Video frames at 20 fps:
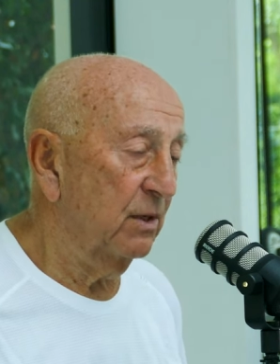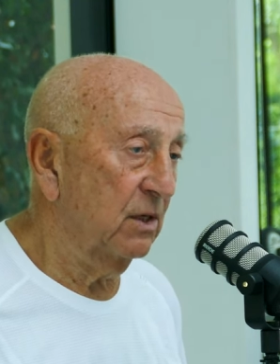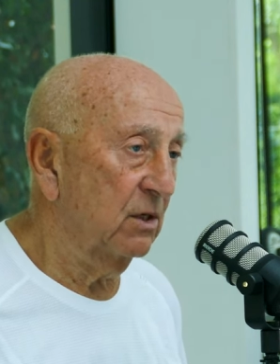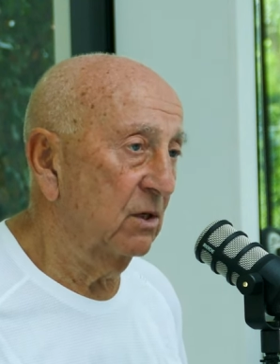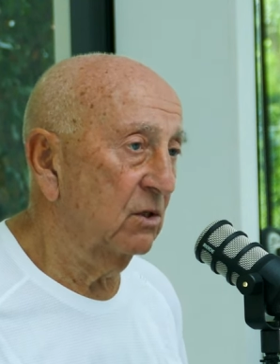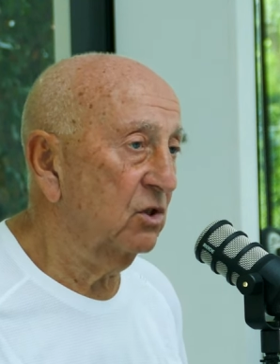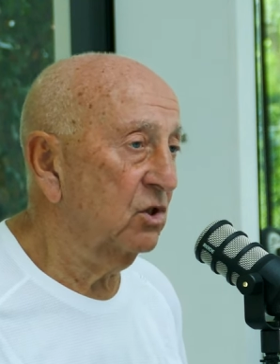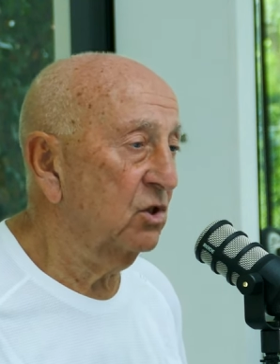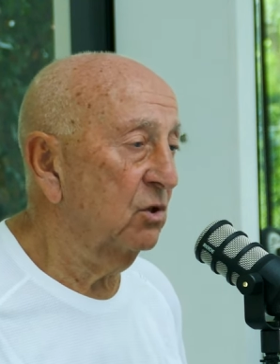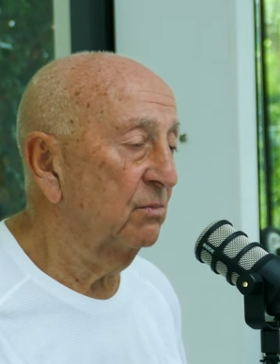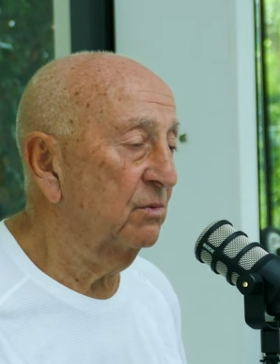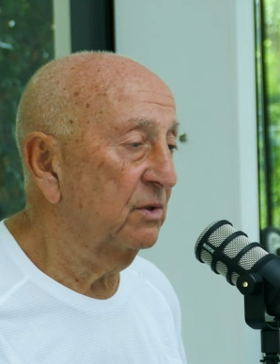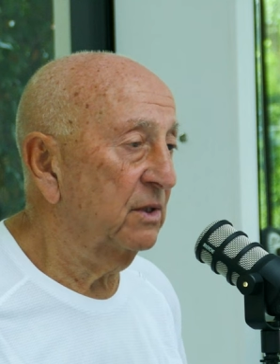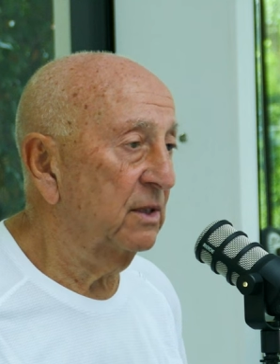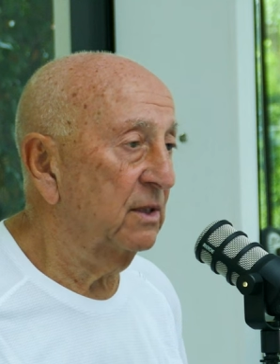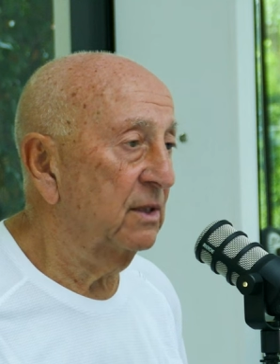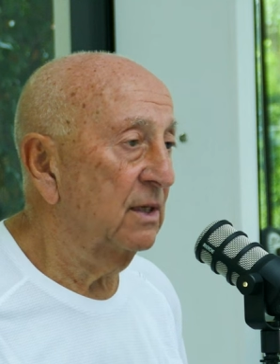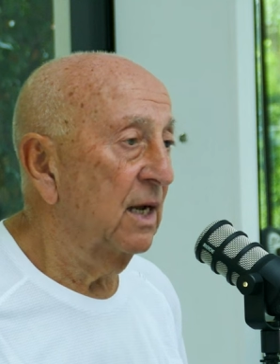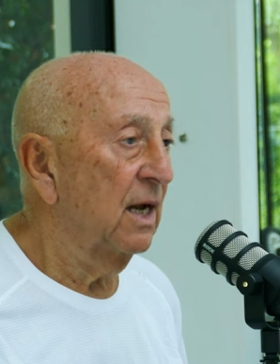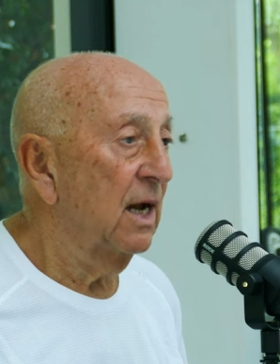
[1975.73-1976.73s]
because
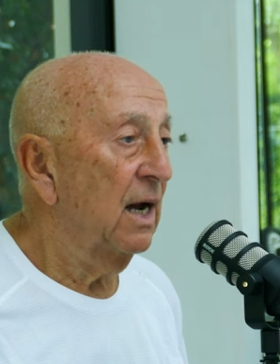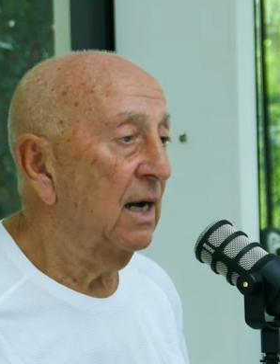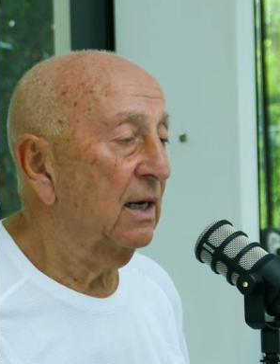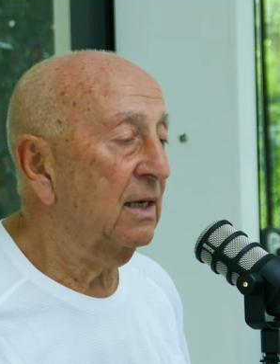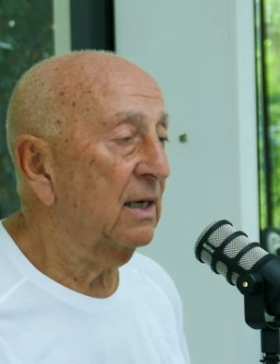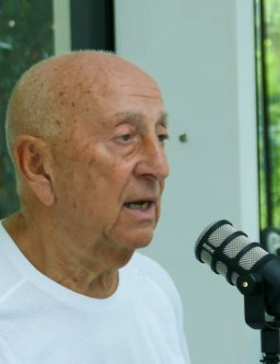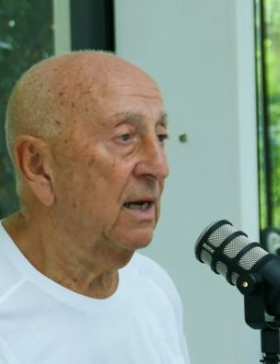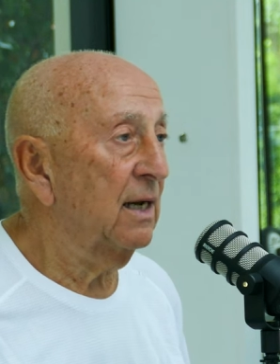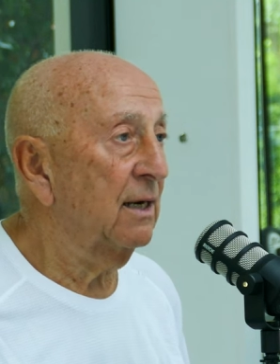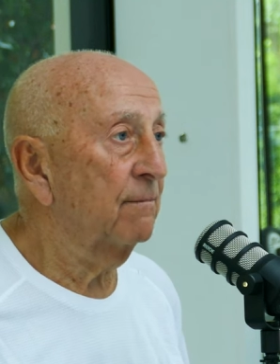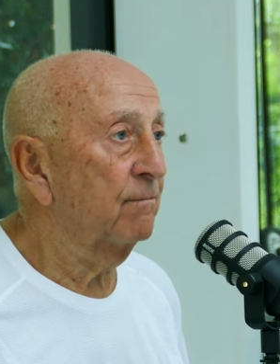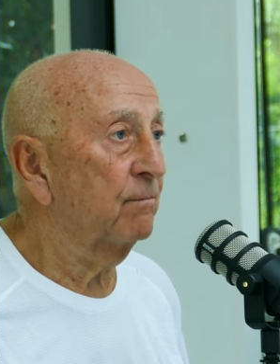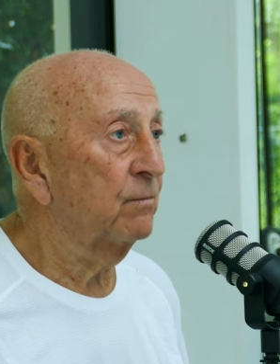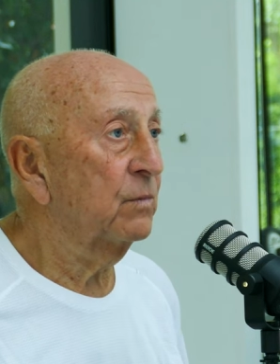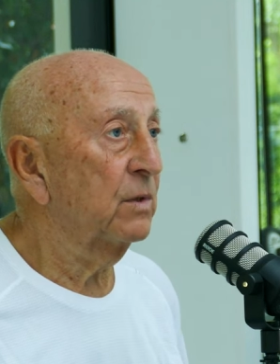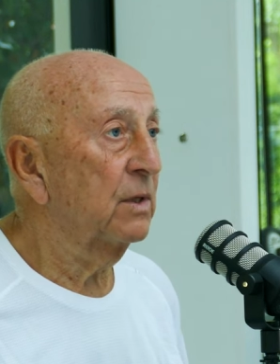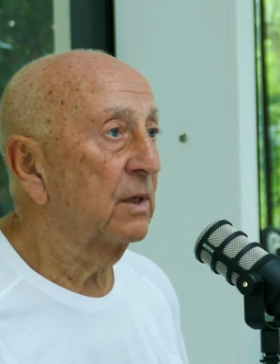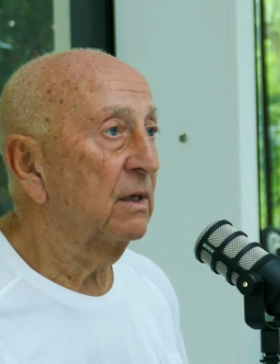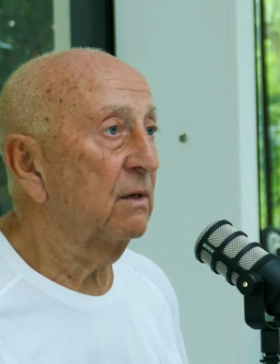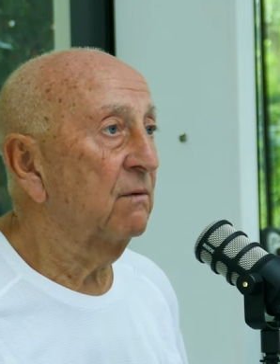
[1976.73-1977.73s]
something I can't
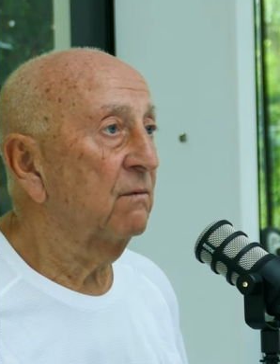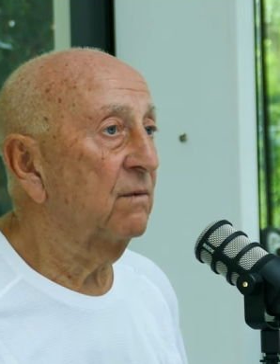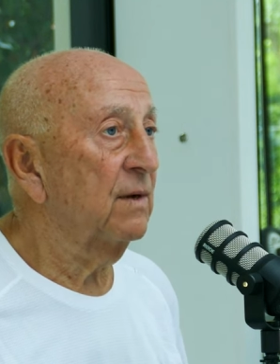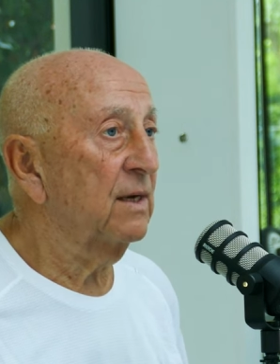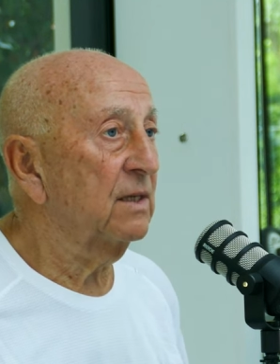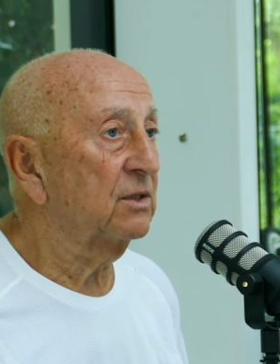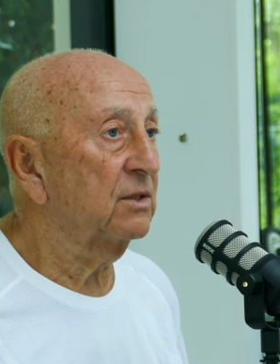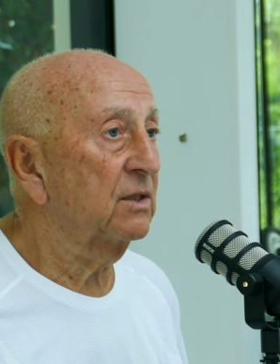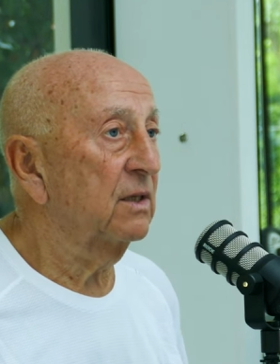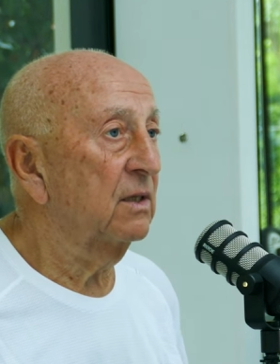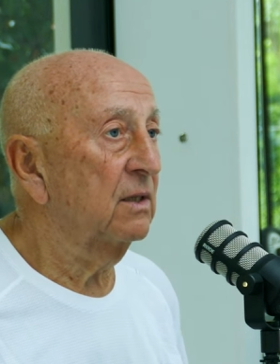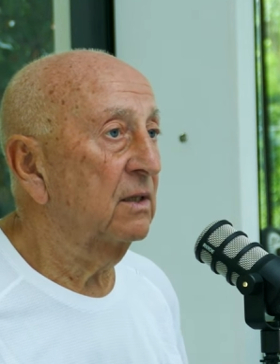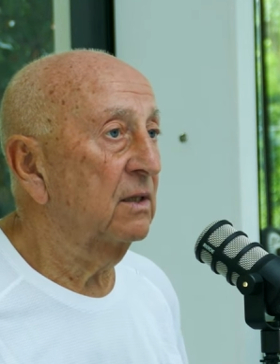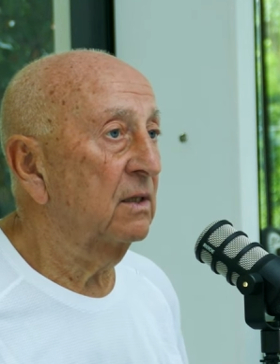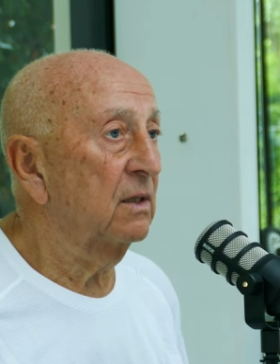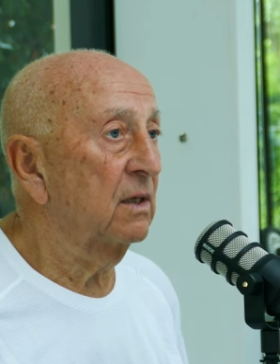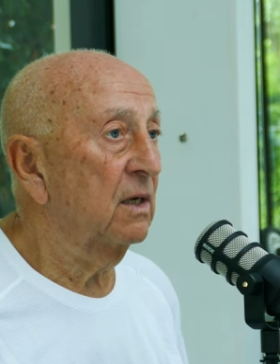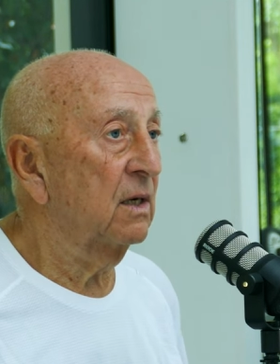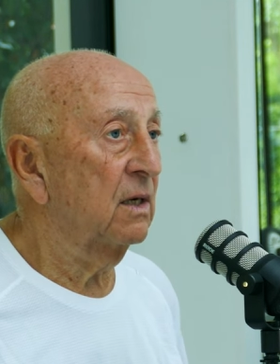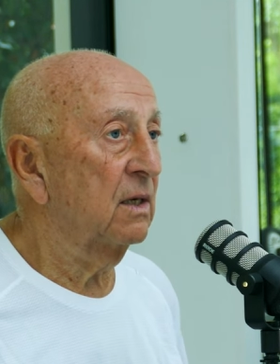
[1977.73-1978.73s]
invest in
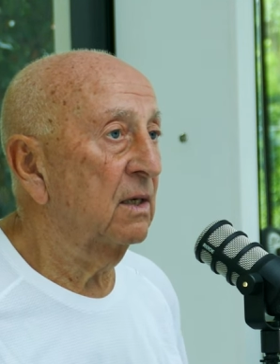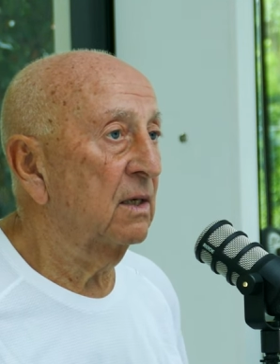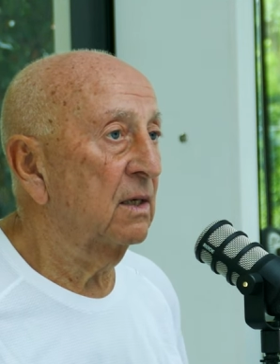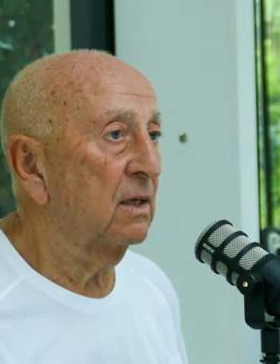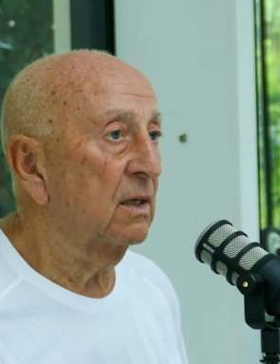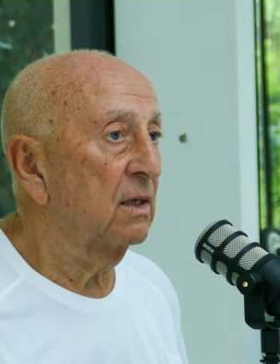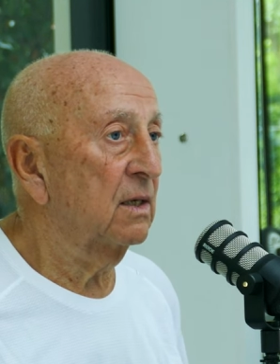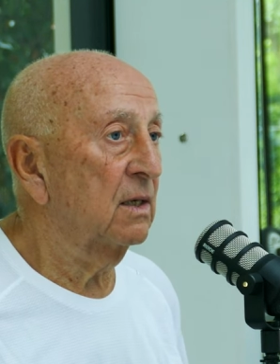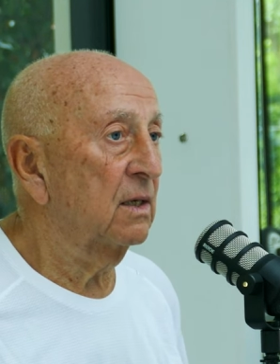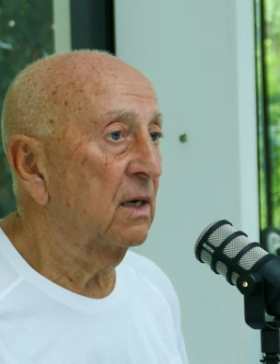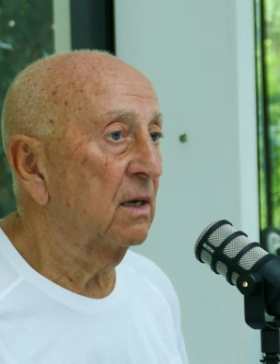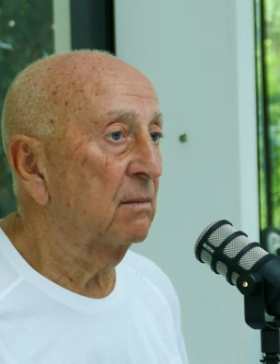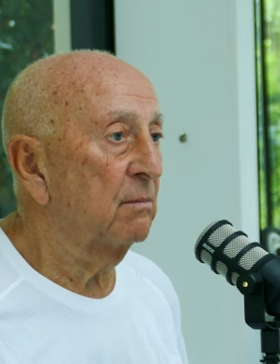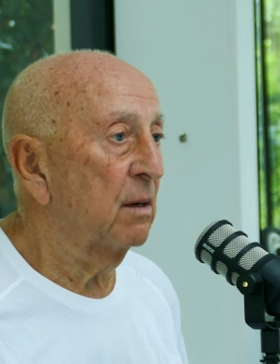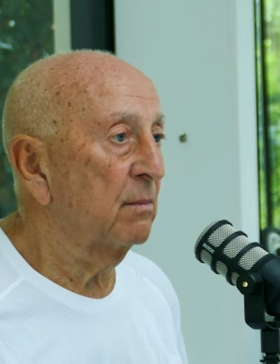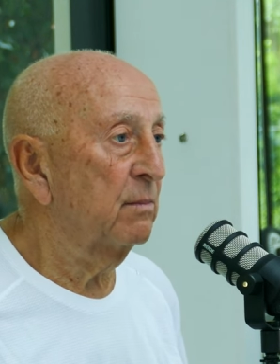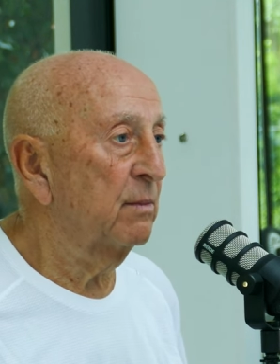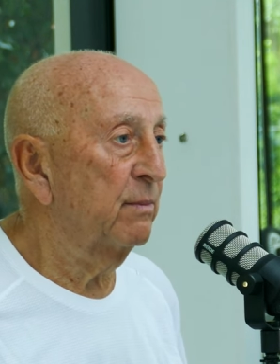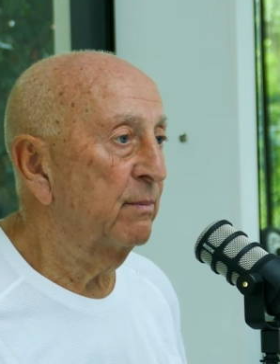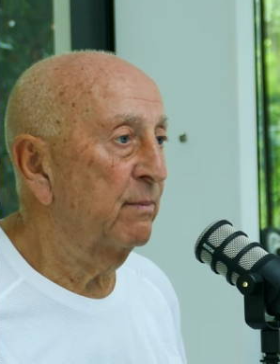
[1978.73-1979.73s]
a, uh, uh, a
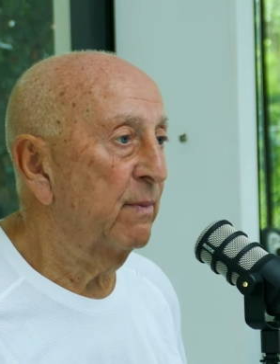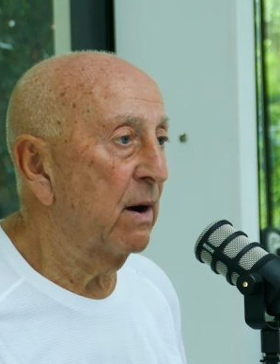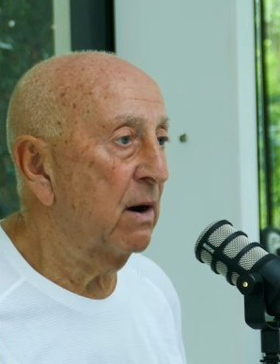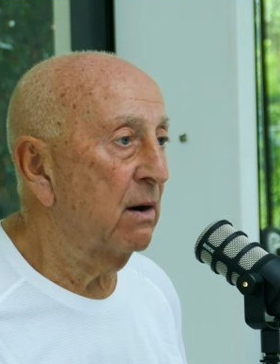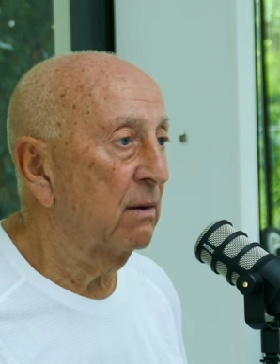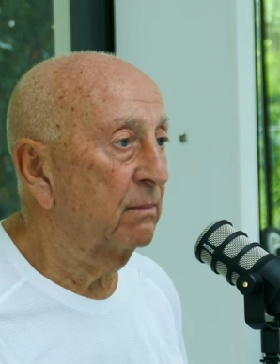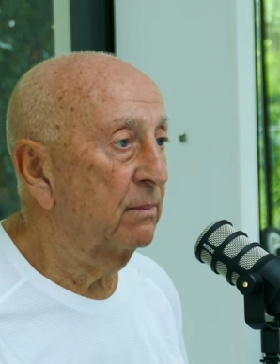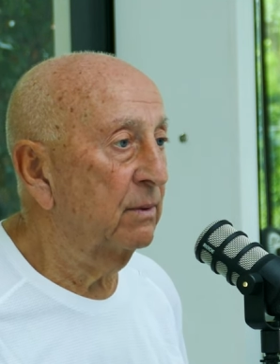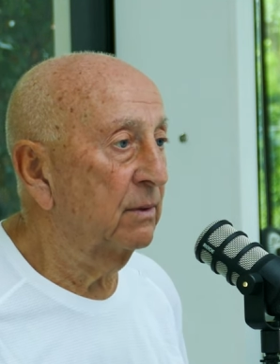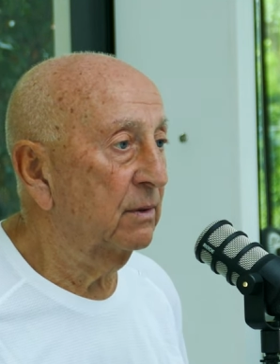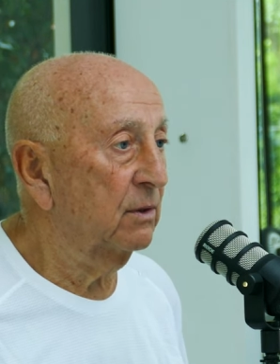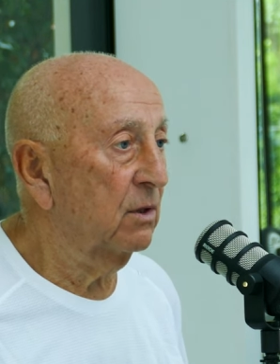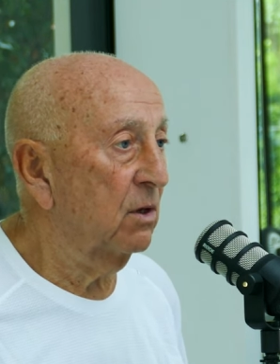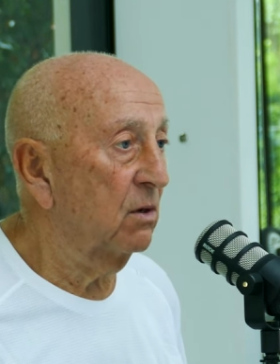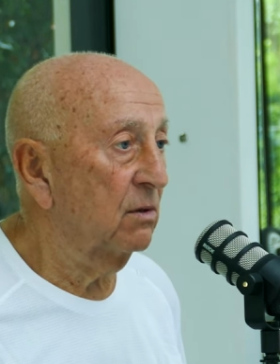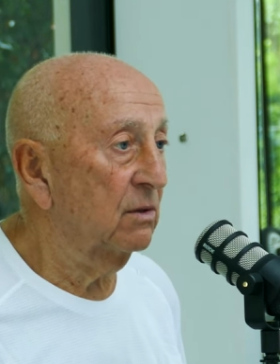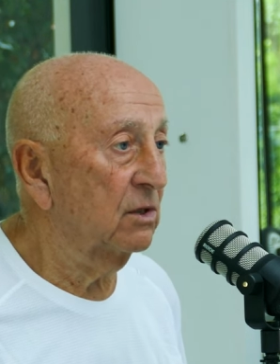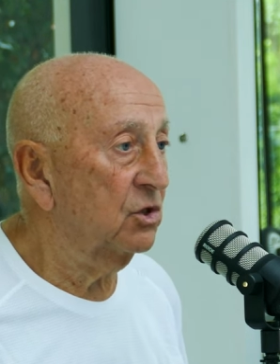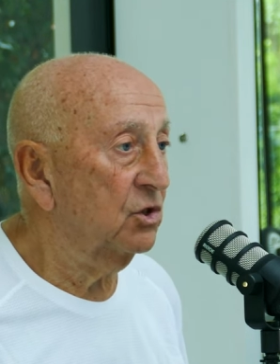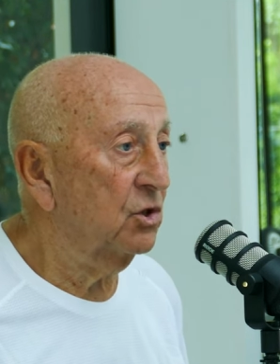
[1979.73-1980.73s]
mom and pop
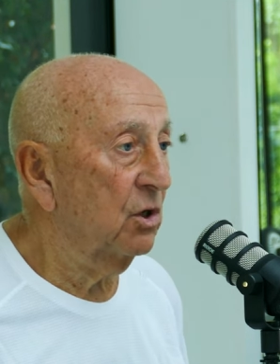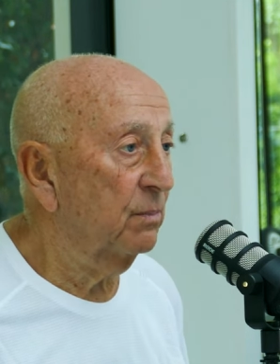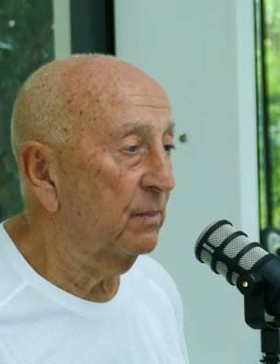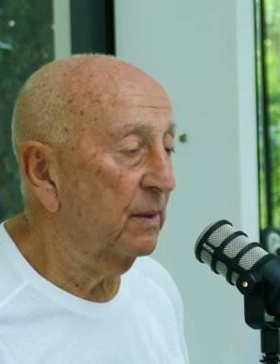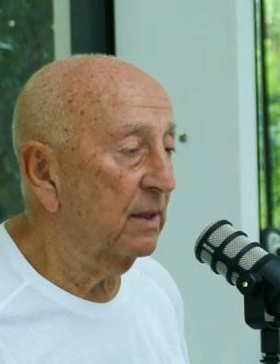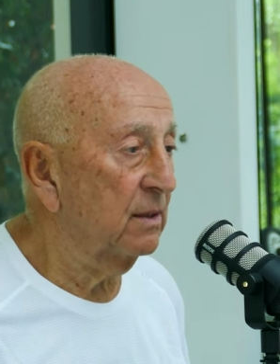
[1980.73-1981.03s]
corner shop